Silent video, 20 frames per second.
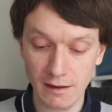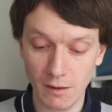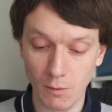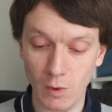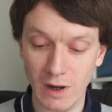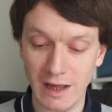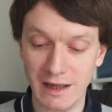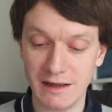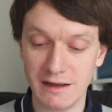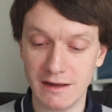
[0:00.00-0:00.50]

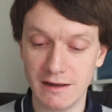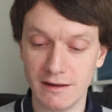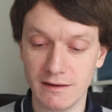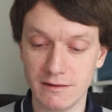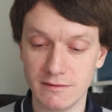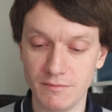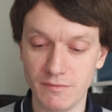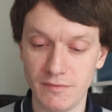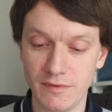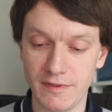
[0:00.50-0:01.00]
Where,
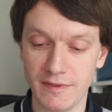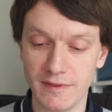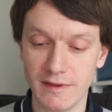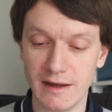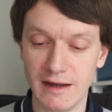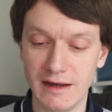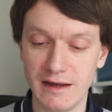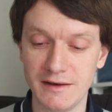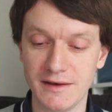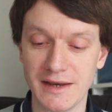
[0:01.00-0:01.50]

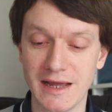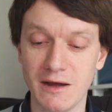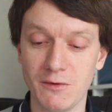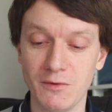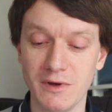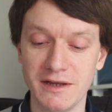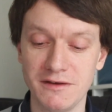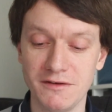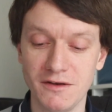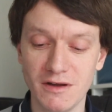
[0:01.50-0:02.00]

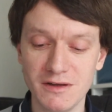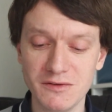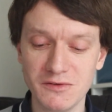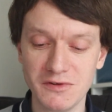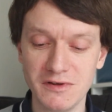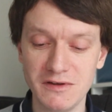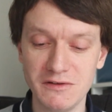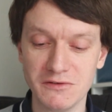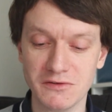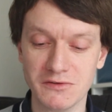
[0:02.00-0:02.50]
now, in
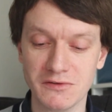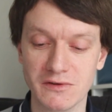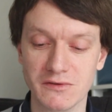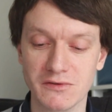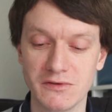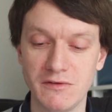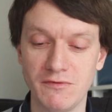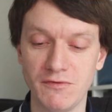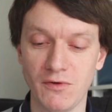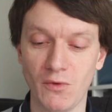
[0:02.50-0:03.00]

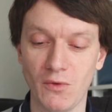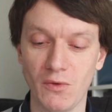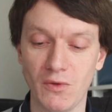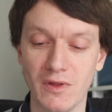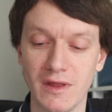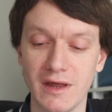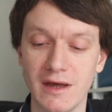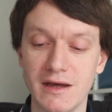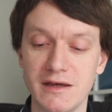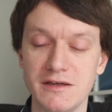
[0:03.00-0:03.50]

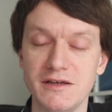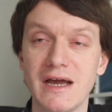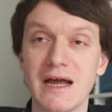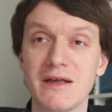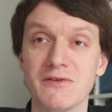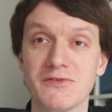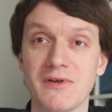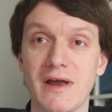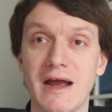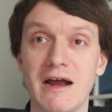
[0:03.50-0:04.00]
1964,
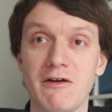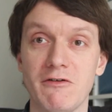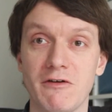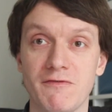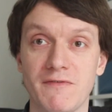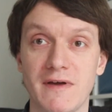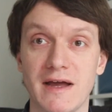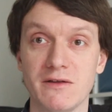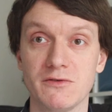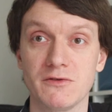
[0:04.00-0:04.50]
Yasser
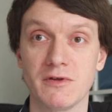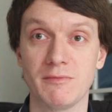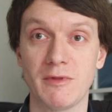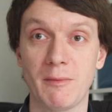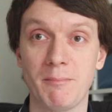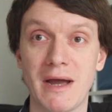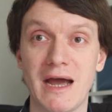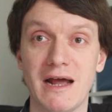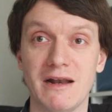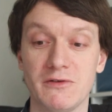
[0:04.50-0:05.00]
Arafat of
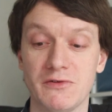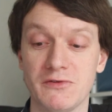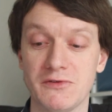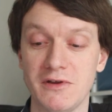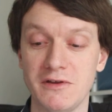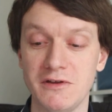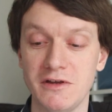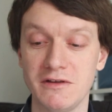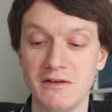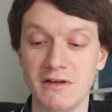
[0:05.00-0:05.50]
the
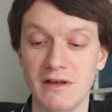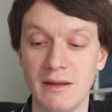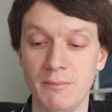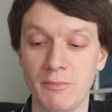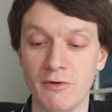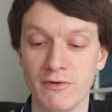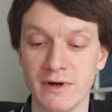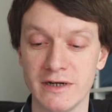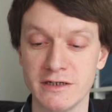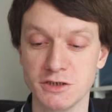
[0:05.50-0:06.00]
Palestinian
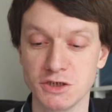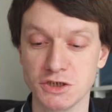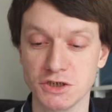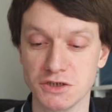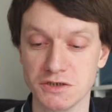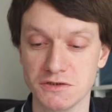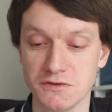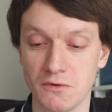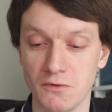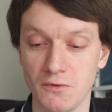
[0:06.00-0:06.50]

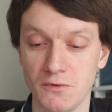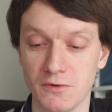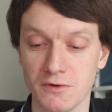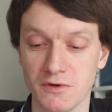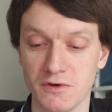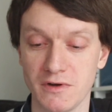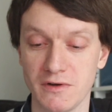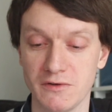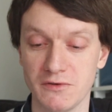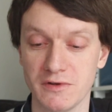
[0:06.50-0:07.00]
Liberation
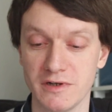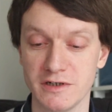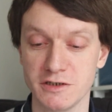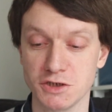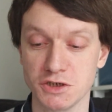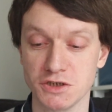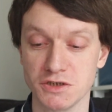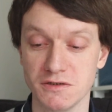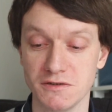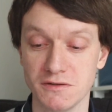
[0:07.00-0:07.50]

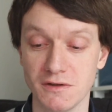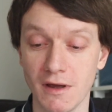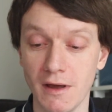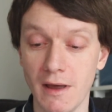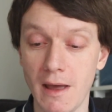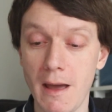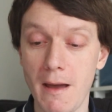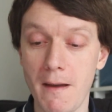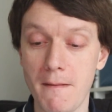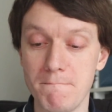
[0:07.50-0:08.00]
Organisation
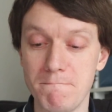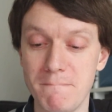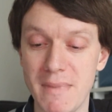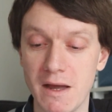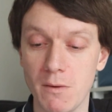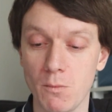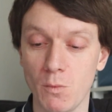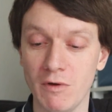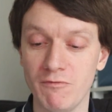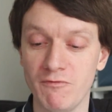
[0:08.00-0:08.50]

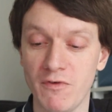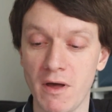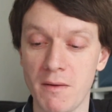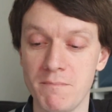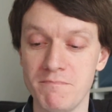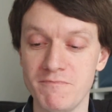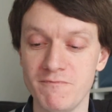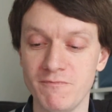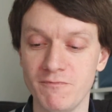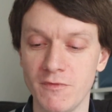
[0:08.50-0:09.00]
met with
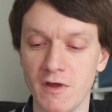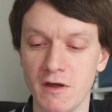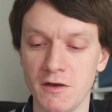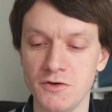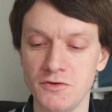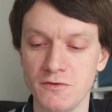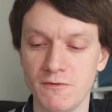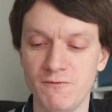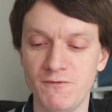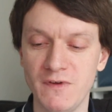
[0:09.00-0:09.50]

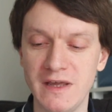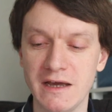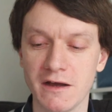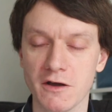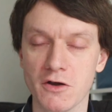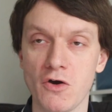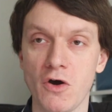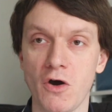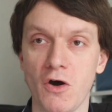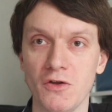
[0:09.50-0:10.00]

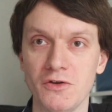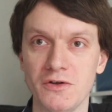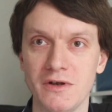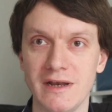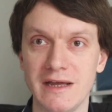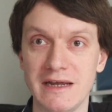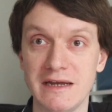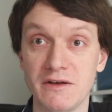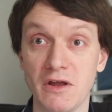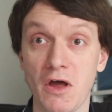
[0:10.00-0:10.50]
Viet Cong
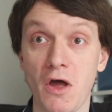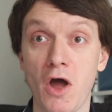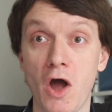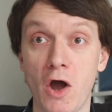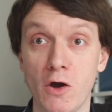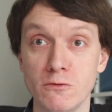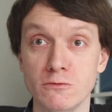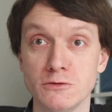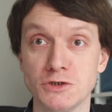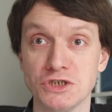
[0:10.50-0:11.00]
leader
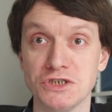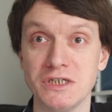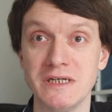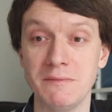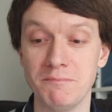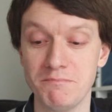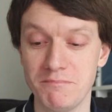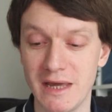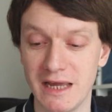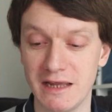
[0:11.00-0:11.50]
Ho
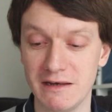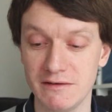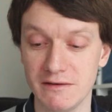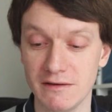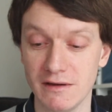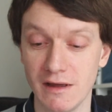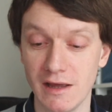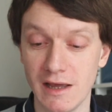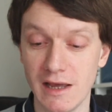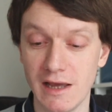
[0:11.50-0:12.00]
Chi
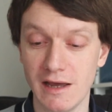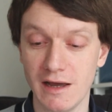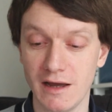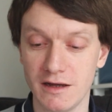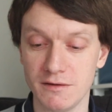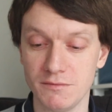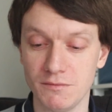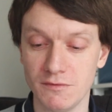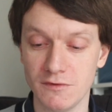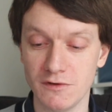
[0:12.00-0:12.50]
Minh,
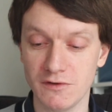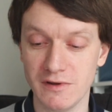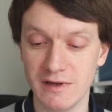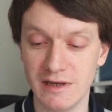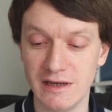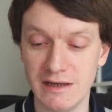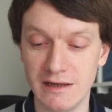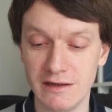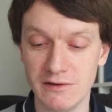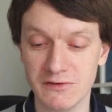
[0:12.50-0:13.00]
and
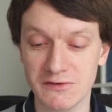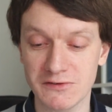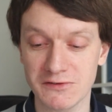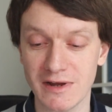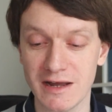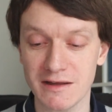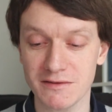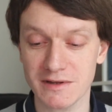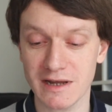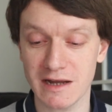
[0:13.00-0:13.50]
he
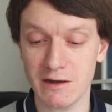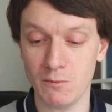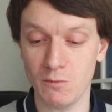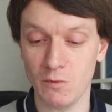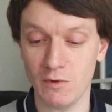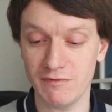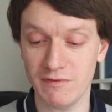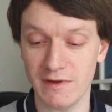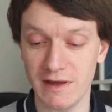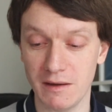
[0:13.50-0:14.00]
sat
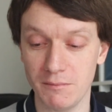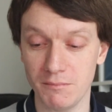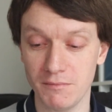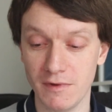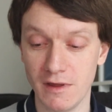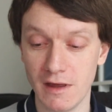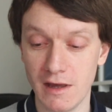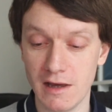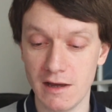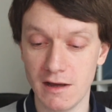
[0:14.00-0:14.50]
down with
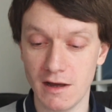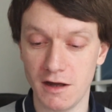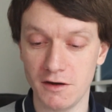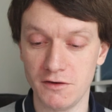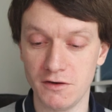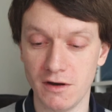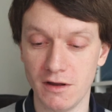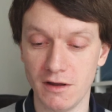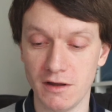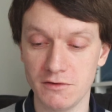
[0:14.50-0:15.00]
him
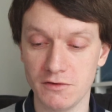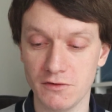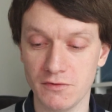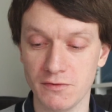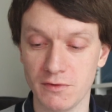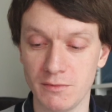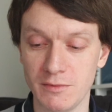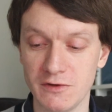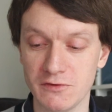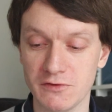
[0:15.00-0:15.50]
and learned
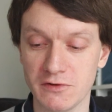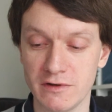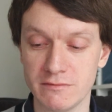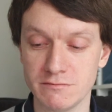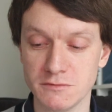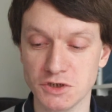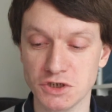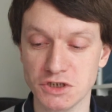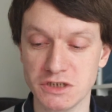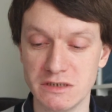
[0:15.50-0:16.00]
from his
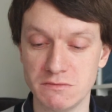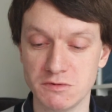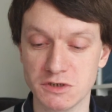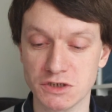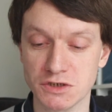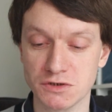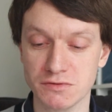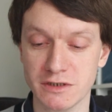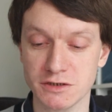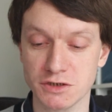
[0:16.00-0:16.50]
chief
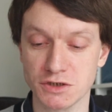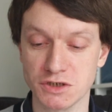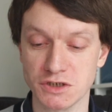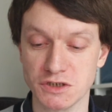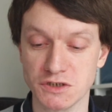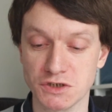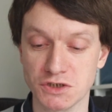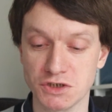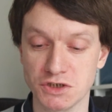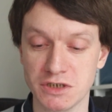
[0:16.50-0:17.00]

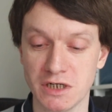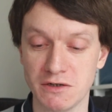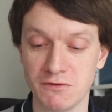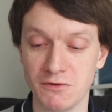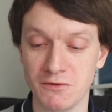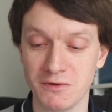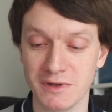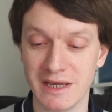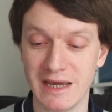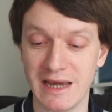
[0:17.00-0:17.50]
strategist,
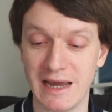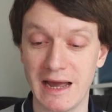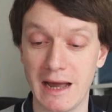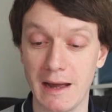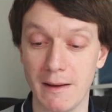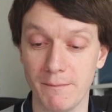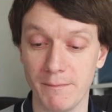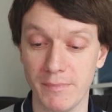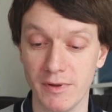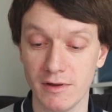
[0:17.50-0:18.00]
General
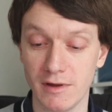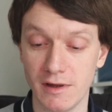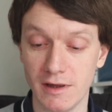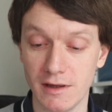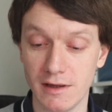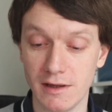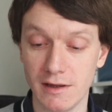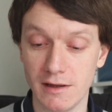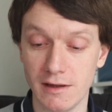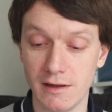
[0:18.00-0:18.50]
Giap,
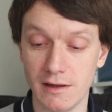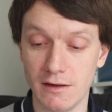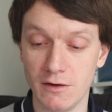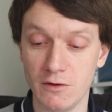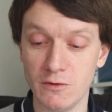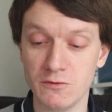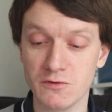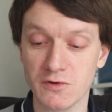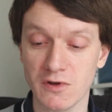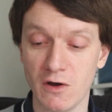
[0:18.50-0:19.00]

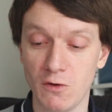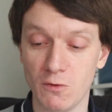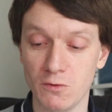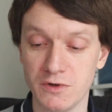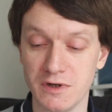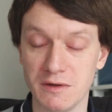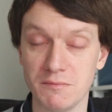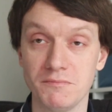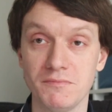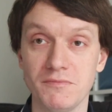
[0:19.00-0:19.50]
who
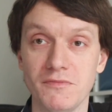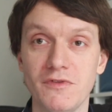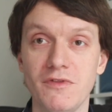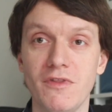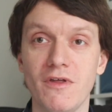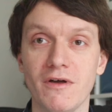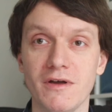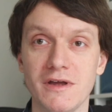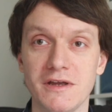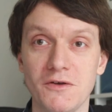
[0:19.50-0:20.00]
told him
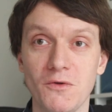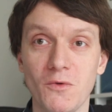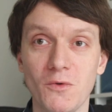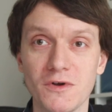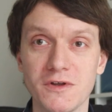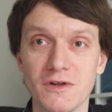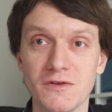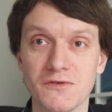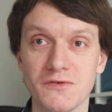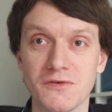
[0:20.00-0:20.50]
that in
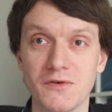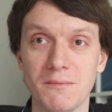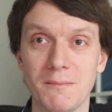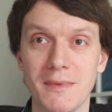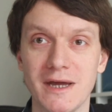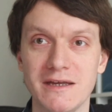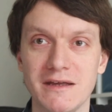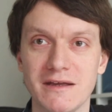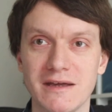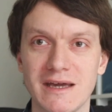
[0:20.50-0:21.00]
order to
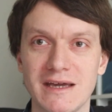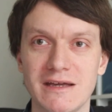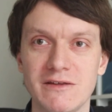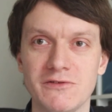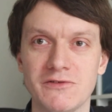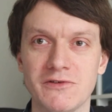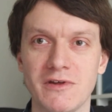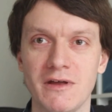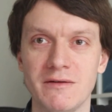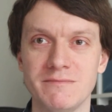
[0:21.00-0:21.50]
make
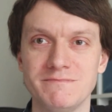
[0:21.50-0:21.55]
his